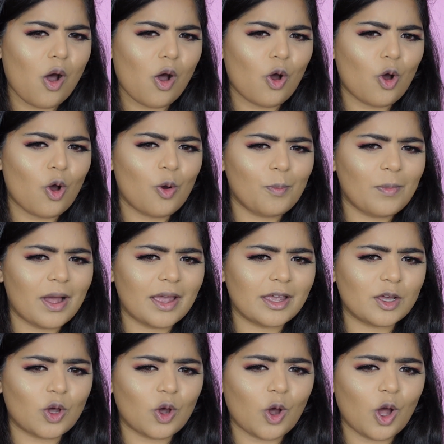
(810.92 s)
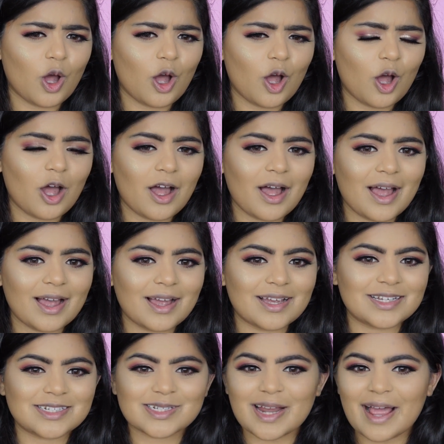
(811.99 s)
Oh my
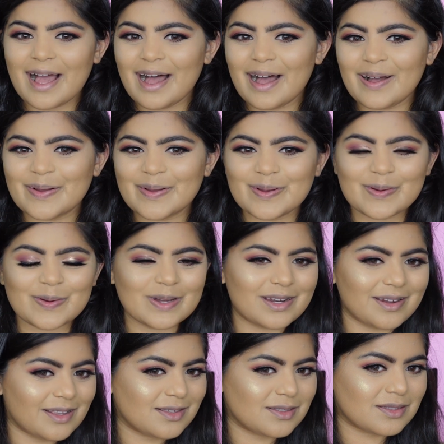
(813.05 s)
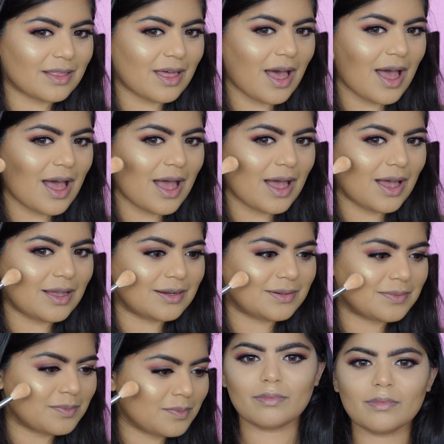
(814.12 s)
gosh, how good is
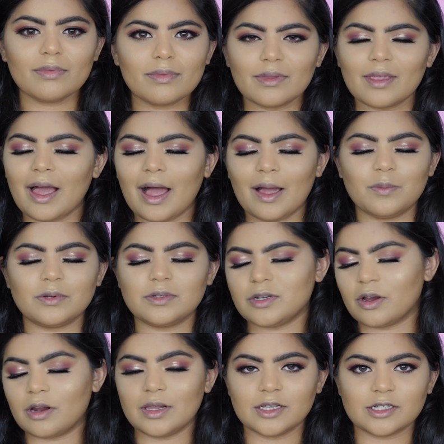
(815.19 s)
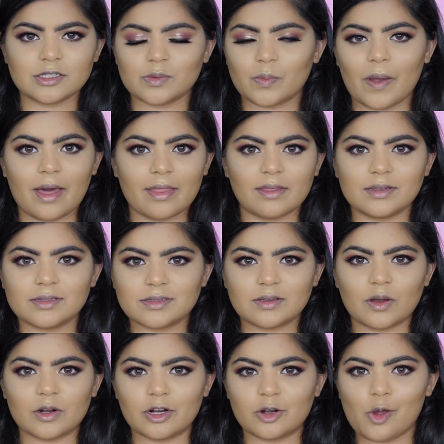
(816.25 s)
that? I would totally just wear this
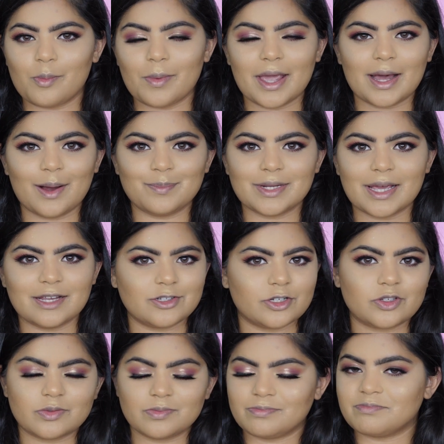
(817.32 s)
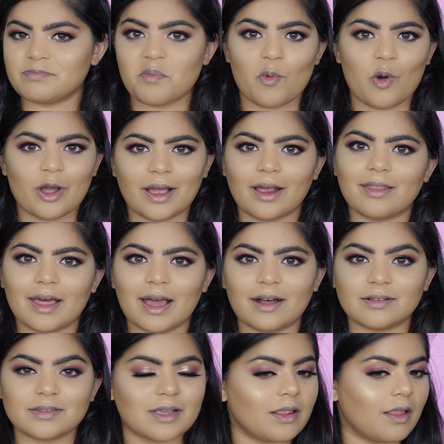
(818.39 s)
on a no makeup day and just walk out of the
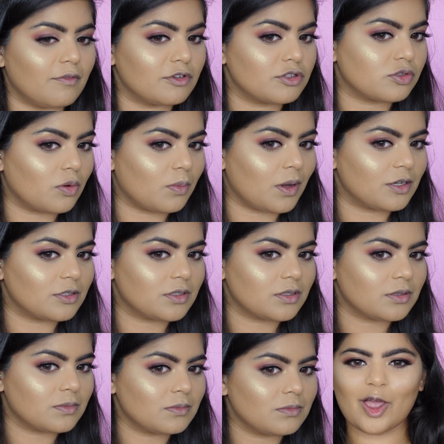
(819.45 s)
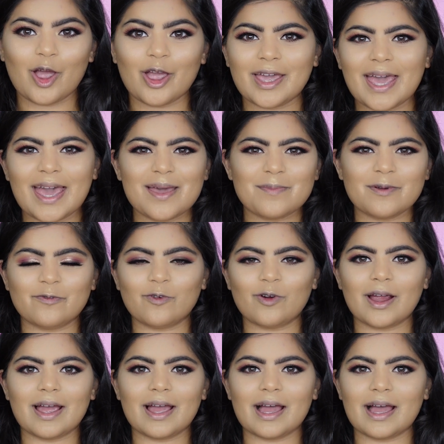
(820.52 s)
house. I love it so much. Okay,
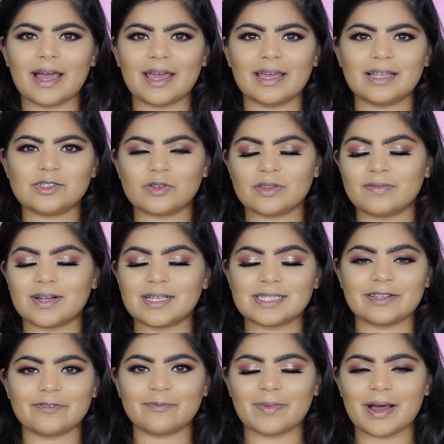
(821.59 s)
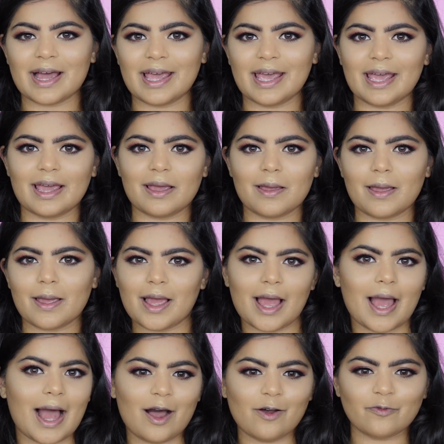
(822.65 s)
before I do the rest of my
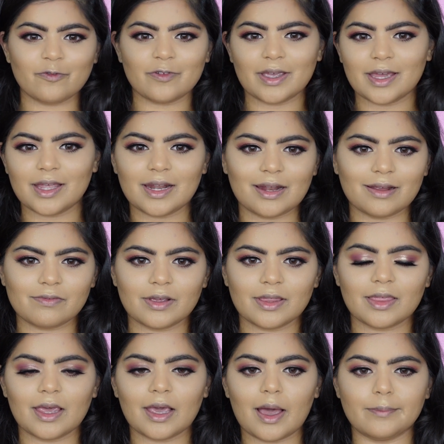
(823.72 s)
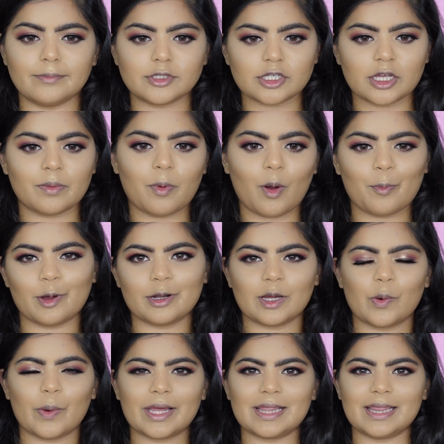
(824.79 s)
outfit and everything, I'm just going to pop on a
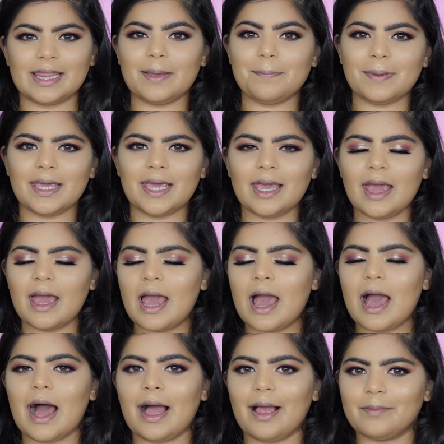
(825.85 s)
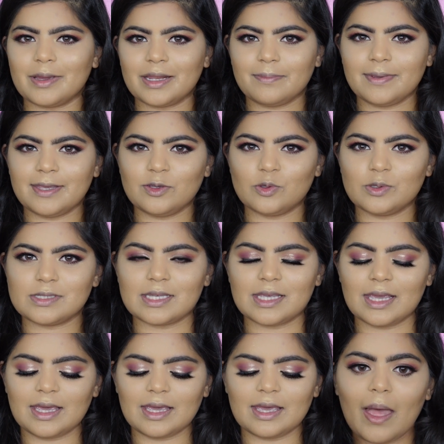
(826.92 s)
quick lippy. I'm going to be
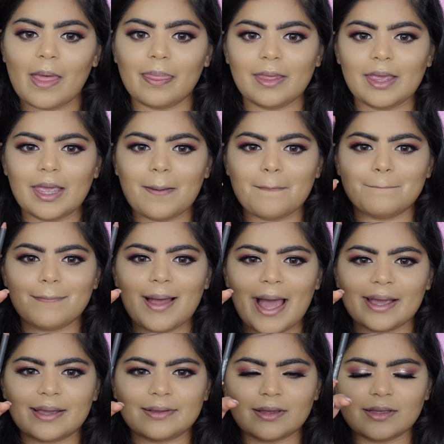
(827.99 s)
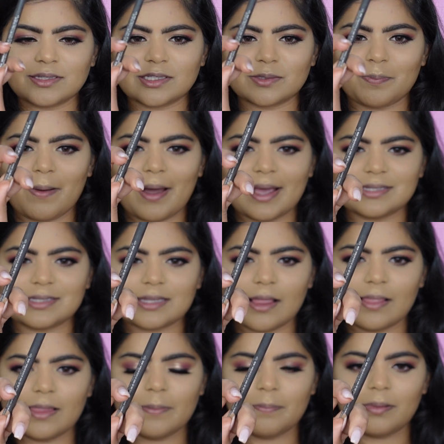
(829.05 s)
using the MAC Spice
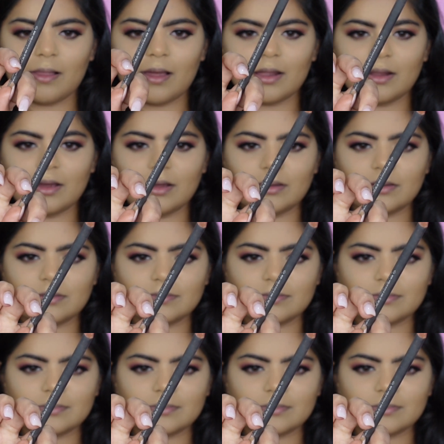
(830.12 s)
Lip Liner.